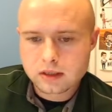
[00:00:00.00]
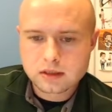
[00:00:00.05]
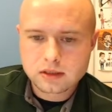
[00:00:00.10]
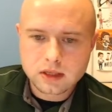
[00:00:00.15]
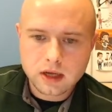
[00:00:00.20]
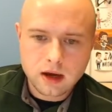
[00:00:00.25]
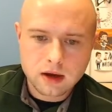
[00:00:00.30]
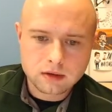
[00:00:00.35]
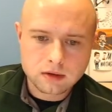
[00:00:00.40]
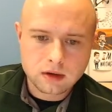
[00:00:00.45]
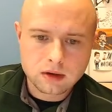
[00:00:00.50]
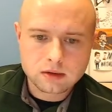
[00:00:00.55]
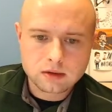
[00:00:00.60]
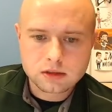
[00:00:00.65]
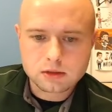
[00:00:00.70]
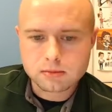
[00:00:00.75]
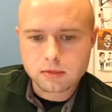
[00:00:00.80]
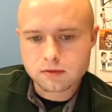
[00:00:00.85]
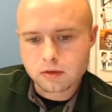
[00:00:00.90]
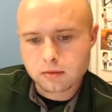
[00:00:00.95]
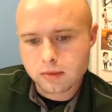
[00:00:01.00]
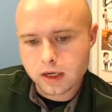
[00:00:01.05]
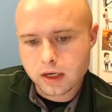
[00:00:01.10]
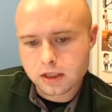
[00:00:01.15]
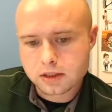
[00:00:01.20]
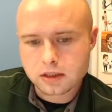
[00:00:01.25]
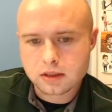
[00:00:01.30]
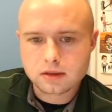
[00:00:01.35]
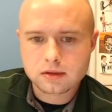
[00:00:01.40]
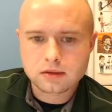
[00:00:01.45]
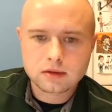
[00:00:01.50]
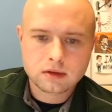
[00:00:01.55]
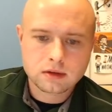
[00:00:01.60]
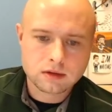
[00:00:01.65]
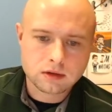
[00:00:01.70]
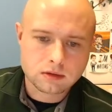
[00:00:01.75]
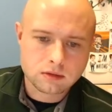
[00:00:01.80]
download some information, the